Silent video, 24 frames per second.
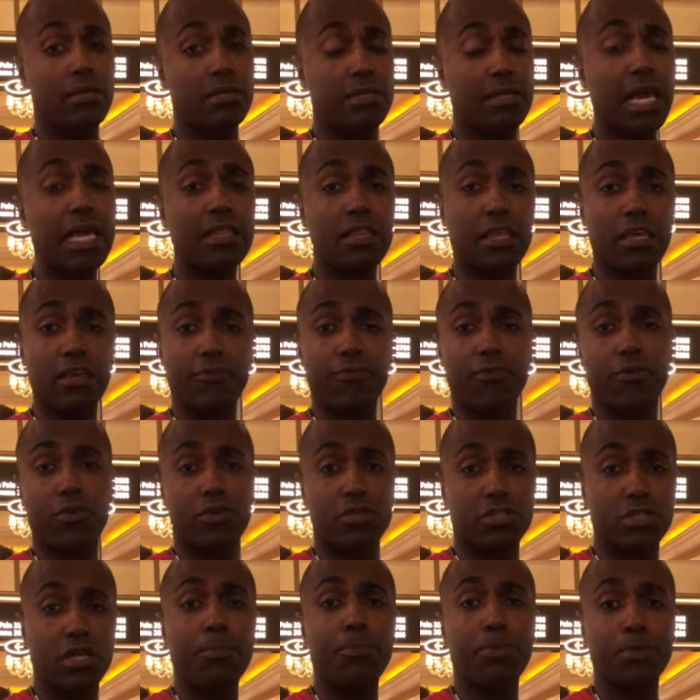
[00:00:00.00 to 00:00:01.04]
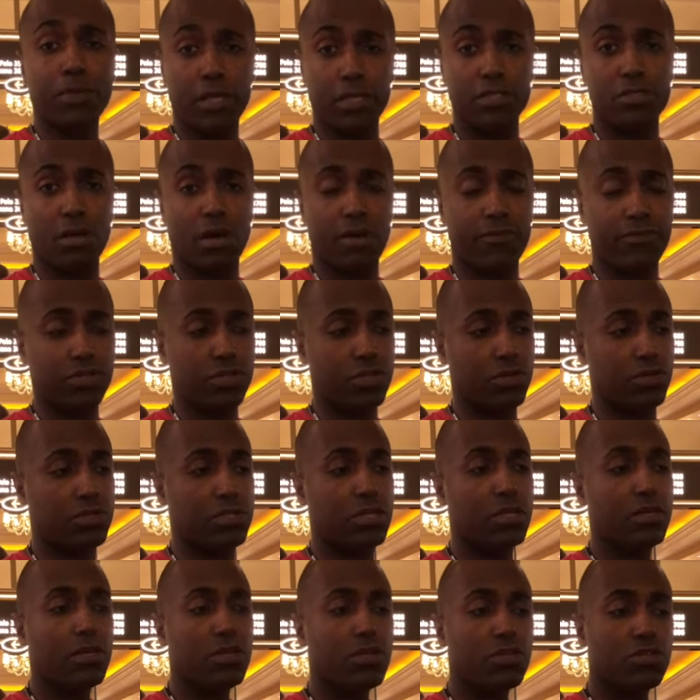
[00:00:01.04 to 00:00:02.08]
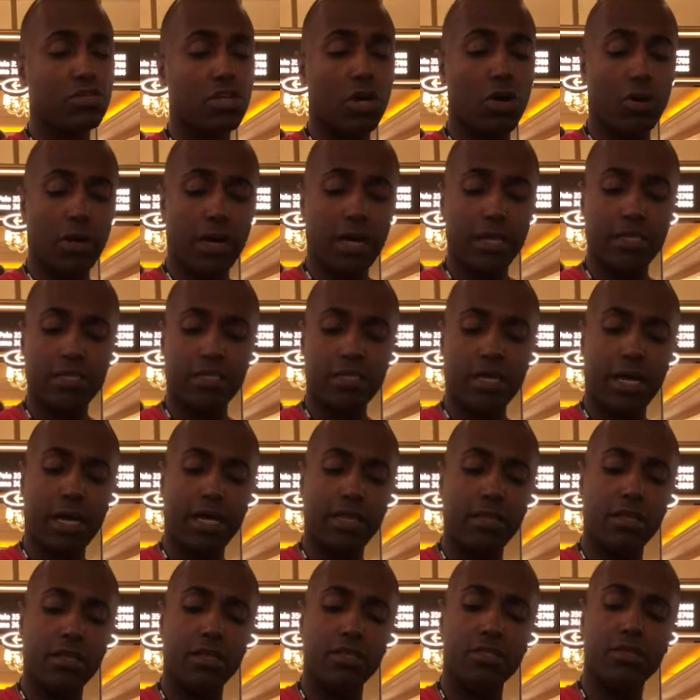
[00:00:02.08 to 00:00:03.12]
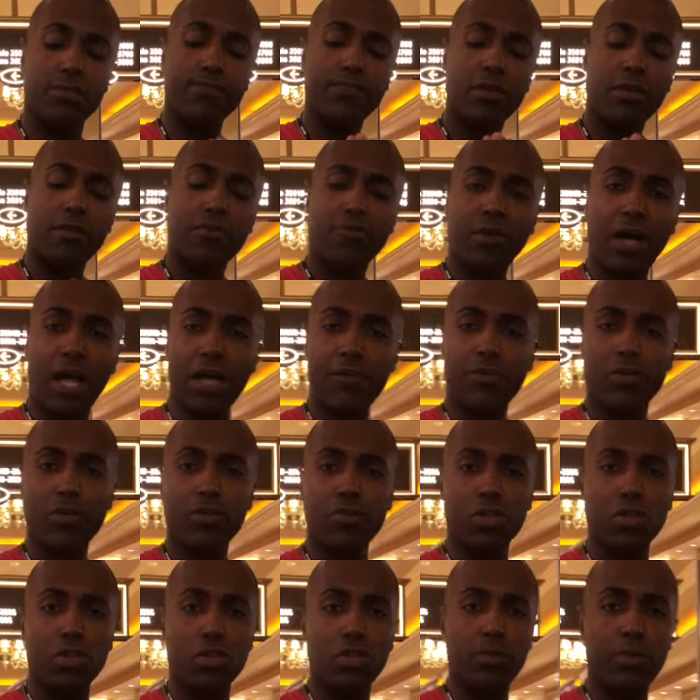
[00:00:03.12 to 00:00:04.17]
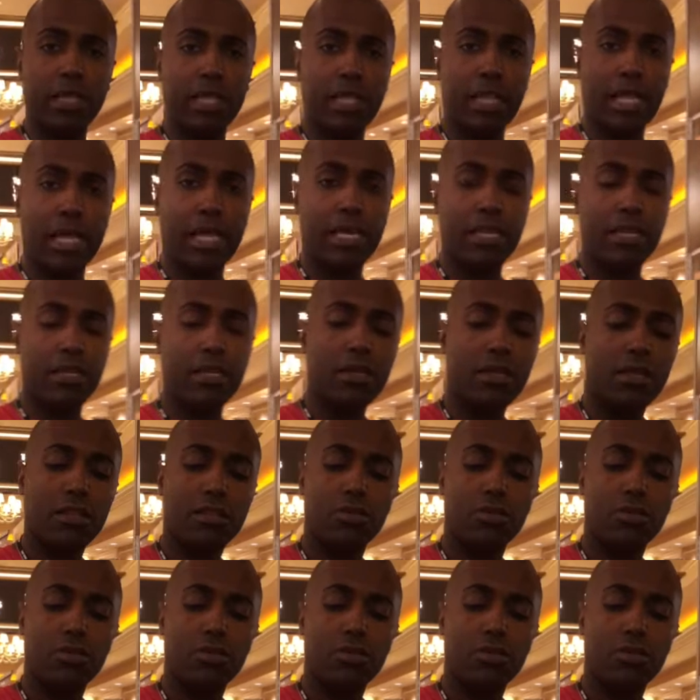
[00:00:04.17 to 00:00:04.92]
deadly for some police officers. So I designed this five hundred lumen light.